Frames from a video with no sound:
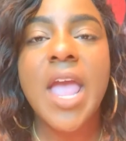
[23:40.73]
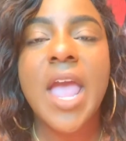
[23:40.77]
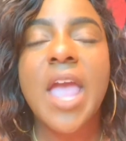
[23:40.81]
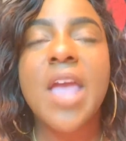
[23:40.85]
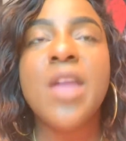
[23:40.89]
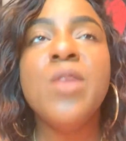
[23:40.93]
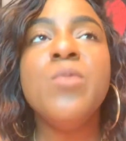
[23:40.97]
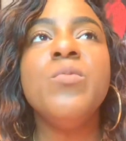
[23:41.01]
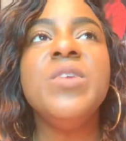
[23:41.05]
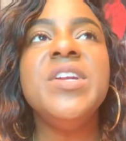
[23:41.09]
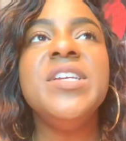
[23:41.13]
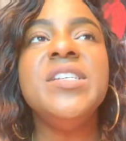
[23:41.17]

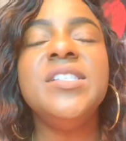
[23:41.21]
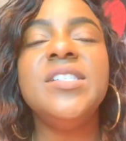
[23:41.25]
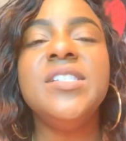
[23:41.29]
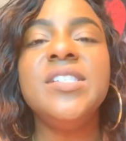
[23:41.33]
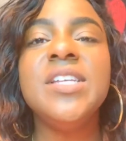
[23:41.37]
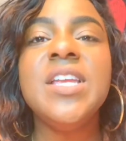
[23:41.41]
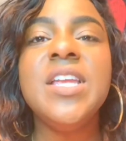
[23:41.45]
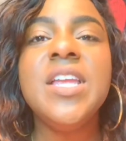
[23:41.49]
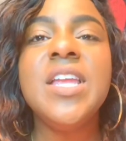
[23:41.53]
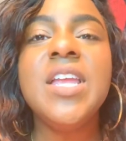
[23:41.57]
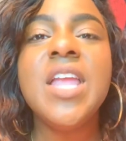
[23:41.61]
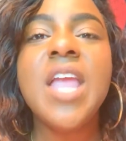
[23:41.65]
And we
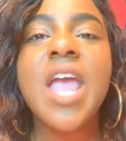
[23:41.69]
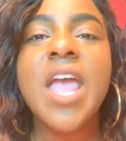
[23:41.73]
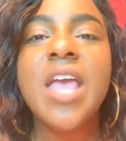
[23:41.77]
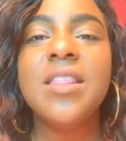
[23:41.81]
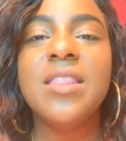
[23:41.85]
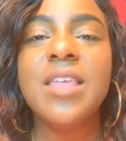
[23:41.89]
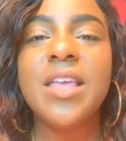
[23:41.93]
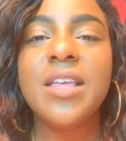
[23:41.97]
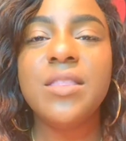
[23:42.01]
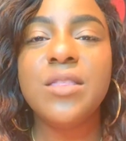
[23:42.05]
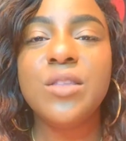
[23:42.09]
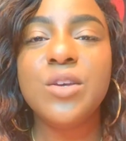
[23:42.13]
see
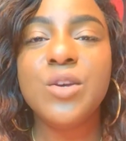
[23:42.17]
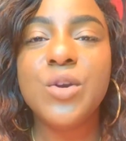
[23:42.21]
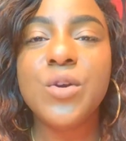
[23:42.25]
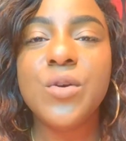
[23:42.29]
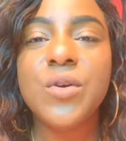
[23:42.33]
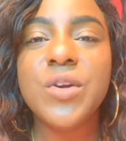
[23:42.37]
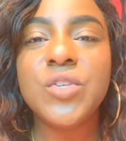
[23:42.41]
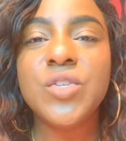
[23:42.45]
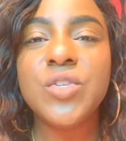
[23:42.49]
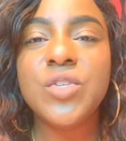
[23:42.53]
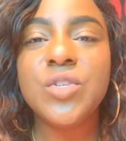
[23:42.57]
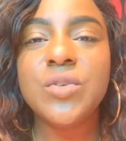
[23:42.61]
that the
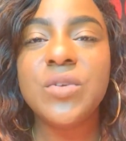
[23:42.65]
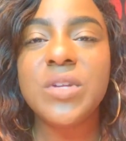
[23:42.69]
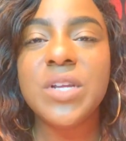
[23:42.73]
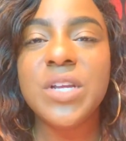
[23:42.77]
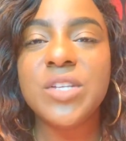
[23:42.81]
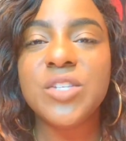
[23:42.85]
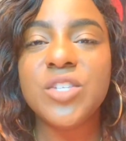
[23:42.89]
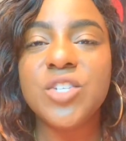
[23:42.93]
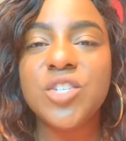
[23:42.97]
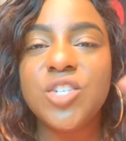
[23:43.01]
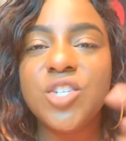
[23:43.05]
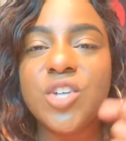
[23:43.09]
crystal
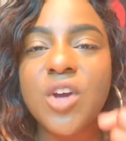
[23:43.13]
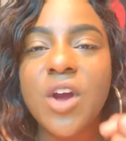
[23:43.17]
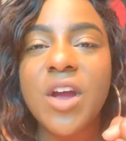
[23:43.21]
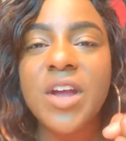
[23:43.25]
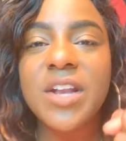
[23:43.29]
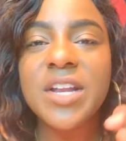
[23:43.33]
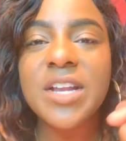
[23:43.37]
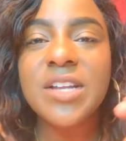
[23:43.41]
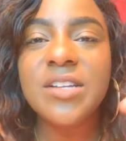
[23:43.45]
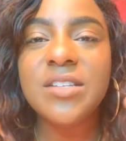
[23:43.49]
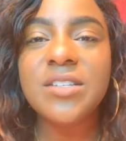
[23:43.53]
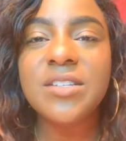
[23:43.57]
is
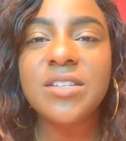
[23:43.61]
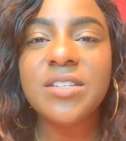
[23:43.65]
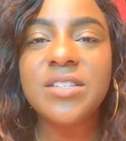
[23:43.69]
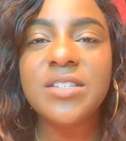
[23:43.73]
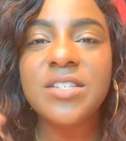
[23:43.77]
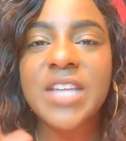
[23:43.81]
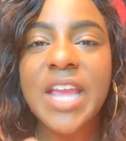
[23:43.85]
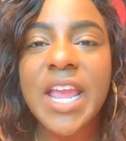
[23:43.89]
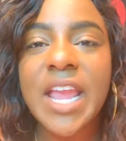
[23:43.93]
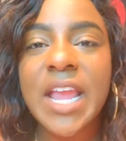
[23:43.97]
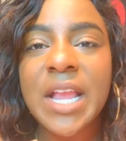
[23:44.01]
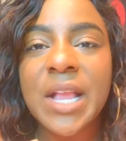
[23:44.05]
starting to
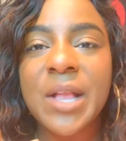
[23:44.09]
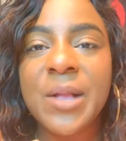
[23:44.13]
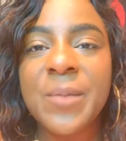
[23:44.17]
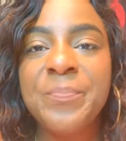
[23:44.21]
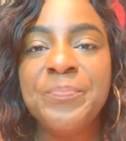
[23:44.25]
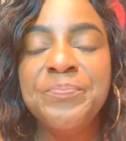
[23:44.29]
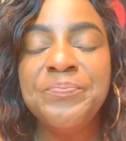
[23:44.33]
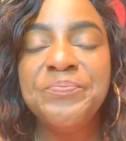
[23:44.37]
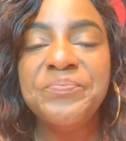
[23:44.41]
take